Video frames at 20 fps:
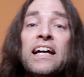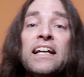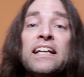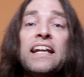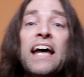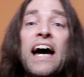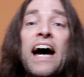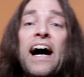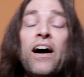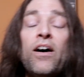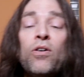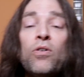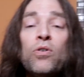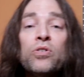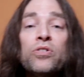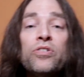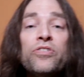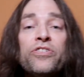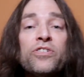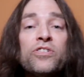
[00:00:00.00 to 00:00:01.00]

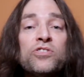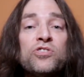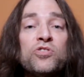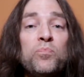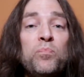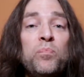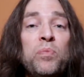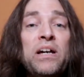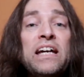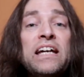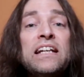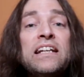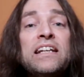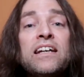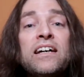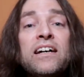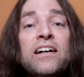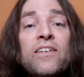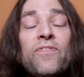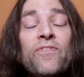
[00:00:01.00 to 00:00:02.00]
Now, there's
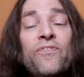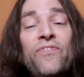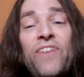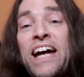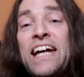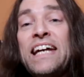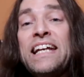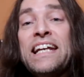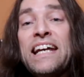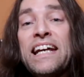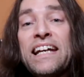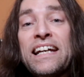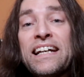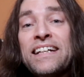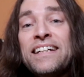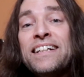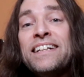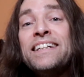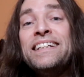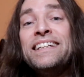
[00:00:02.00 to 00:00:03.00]
been fighting
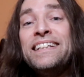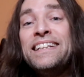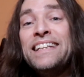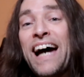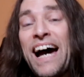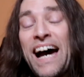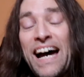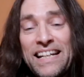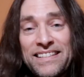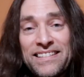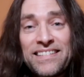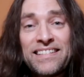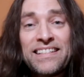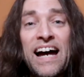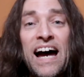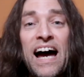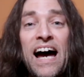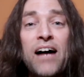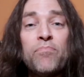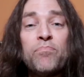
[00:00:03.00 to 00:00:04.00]

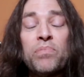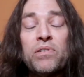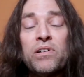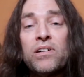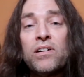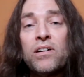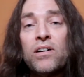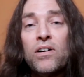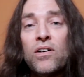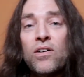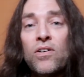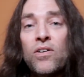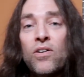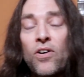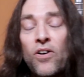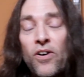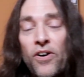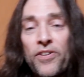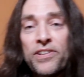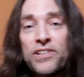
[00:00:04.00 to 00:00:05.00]
nonstop
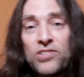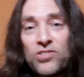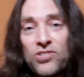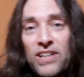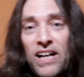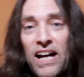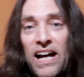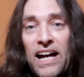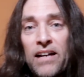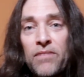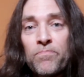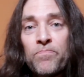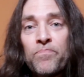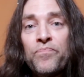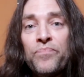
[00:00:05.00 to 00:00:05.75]
all this time.